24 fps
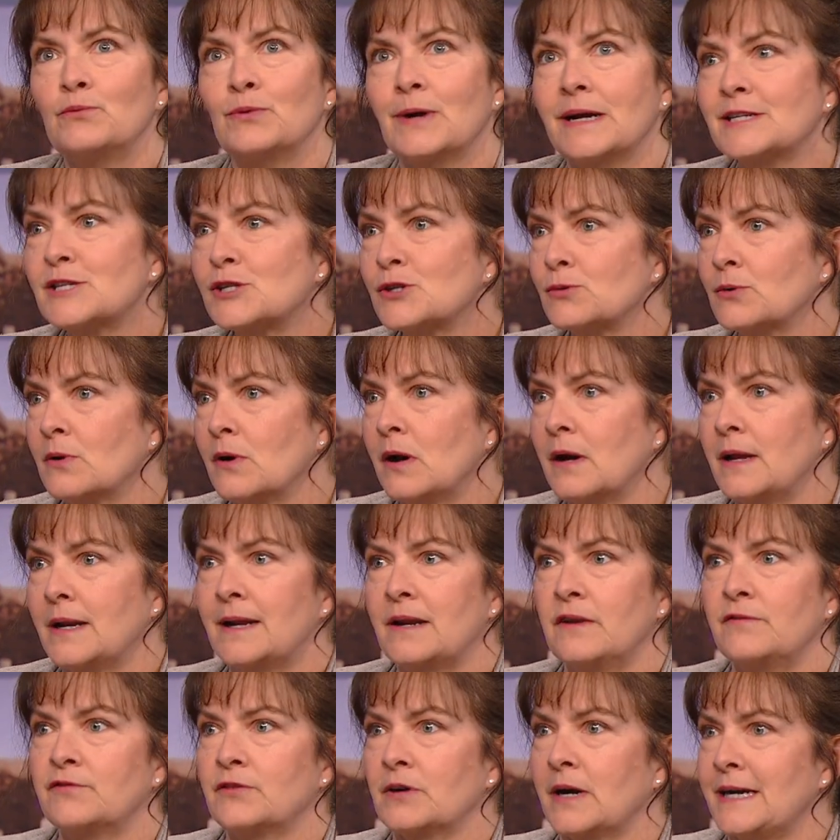restaurant
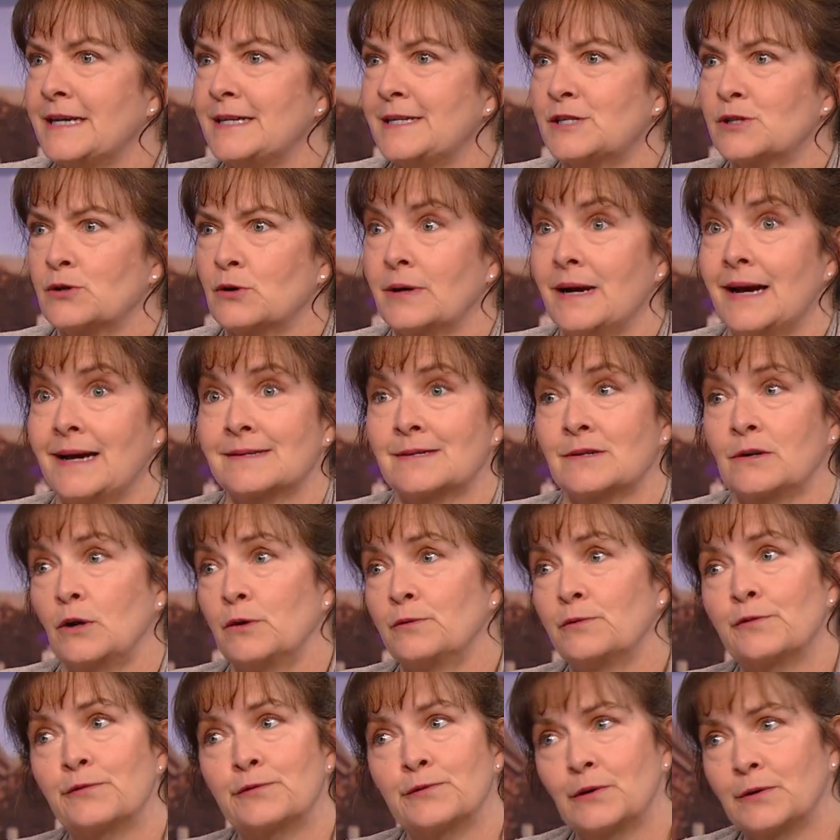and variety store has an
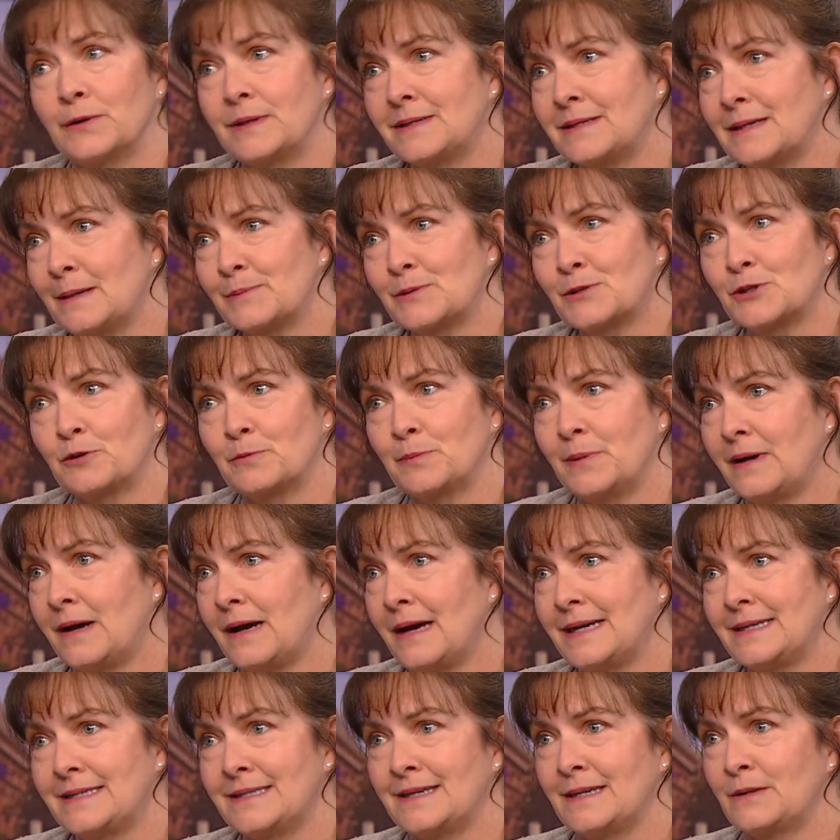overflowing dumpster
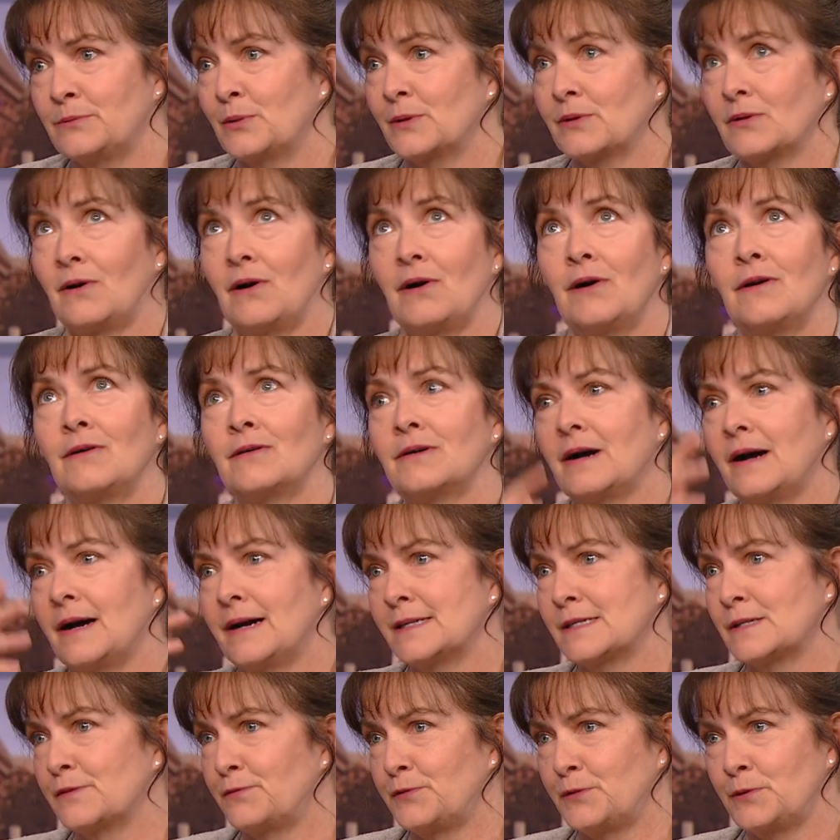behind it with all
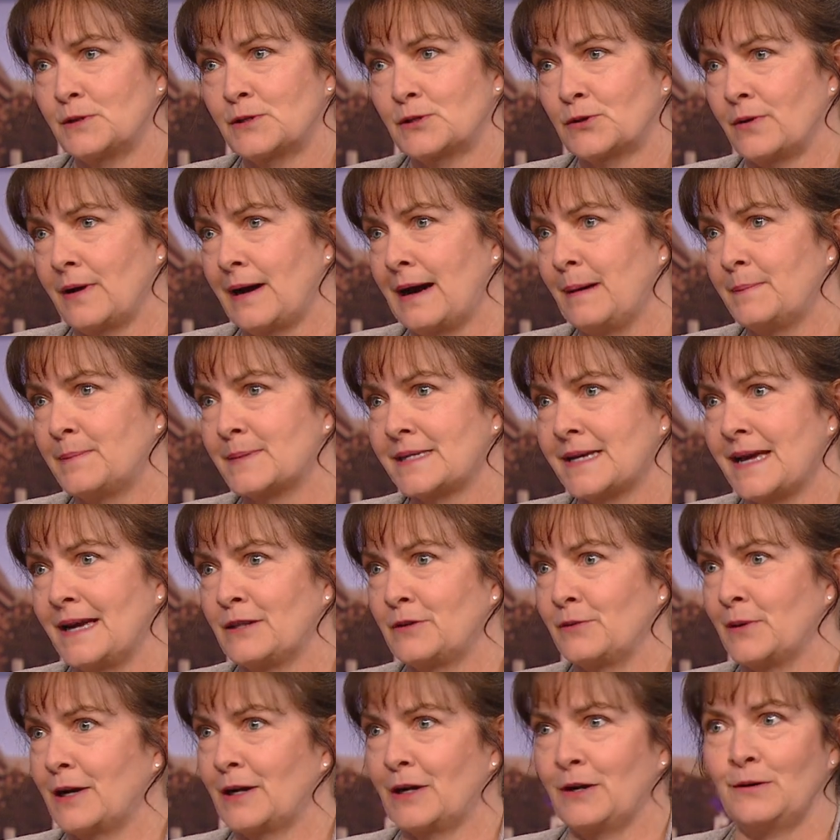kinds of food scraps, and
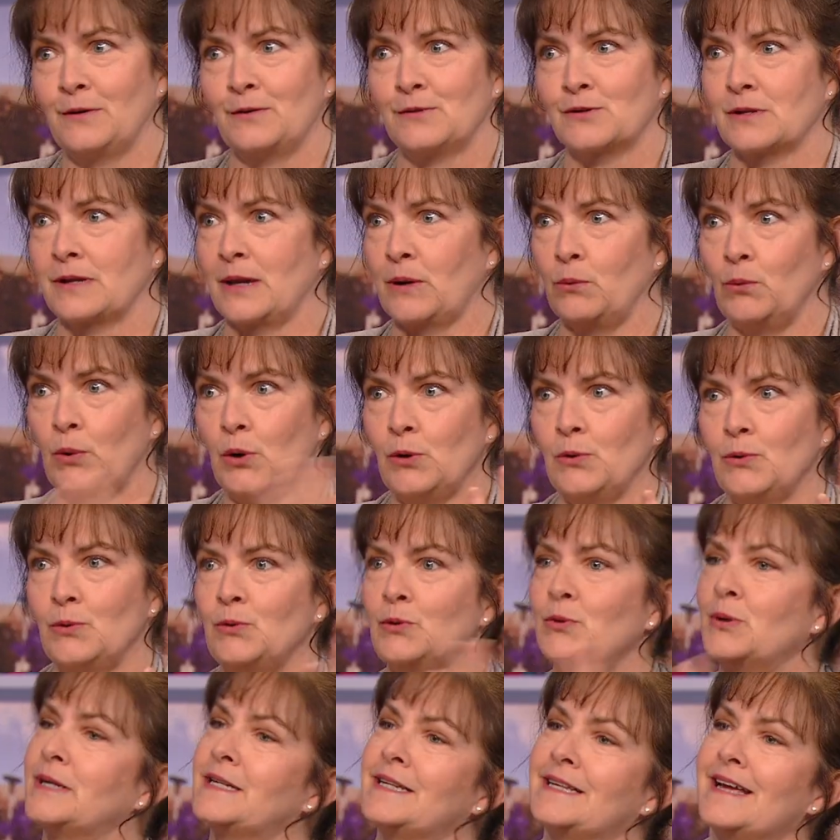the raccoons are like
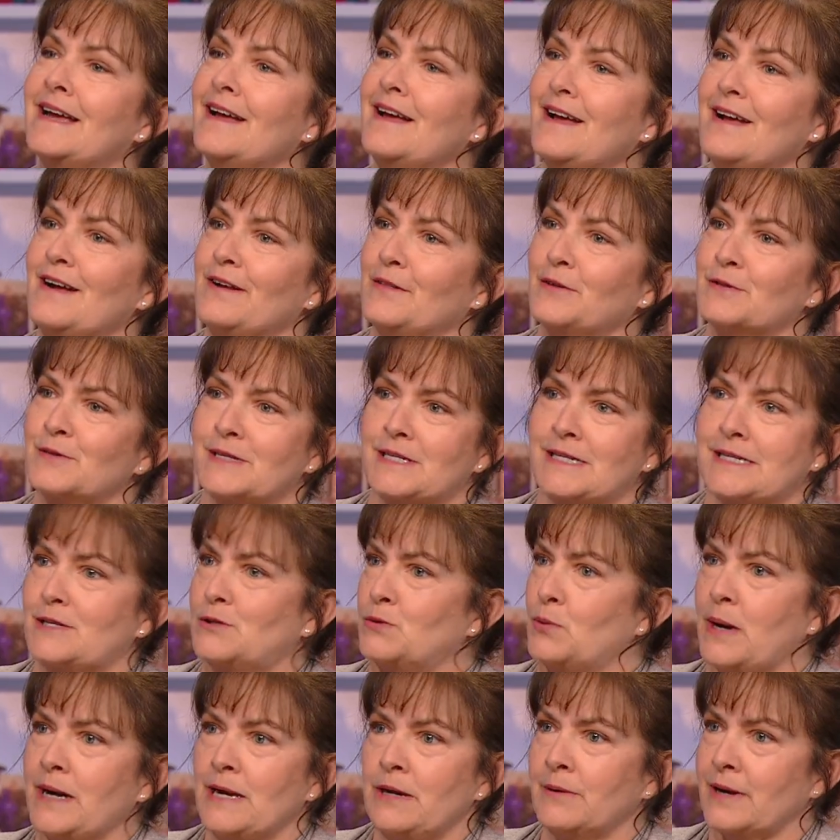woo, and there's mm -hmm.
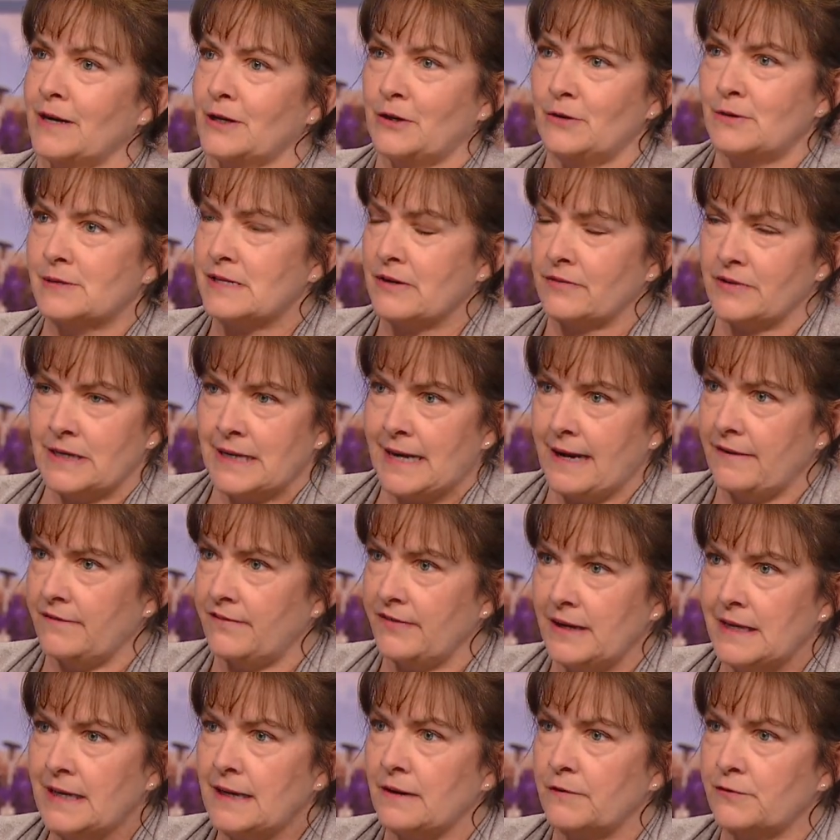20 raccoons every night
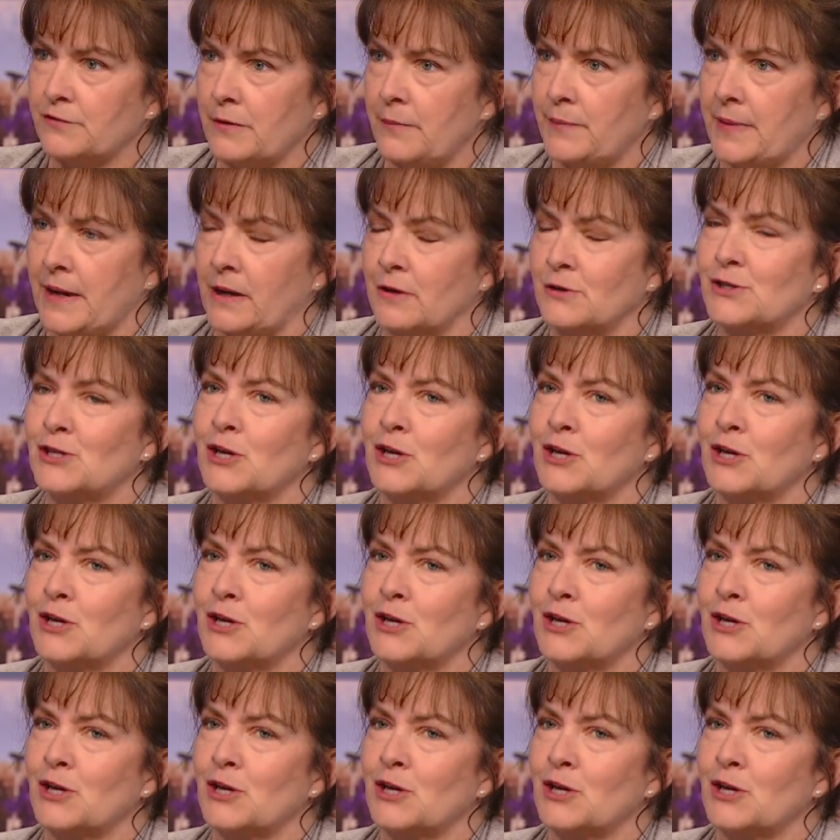feeding from there.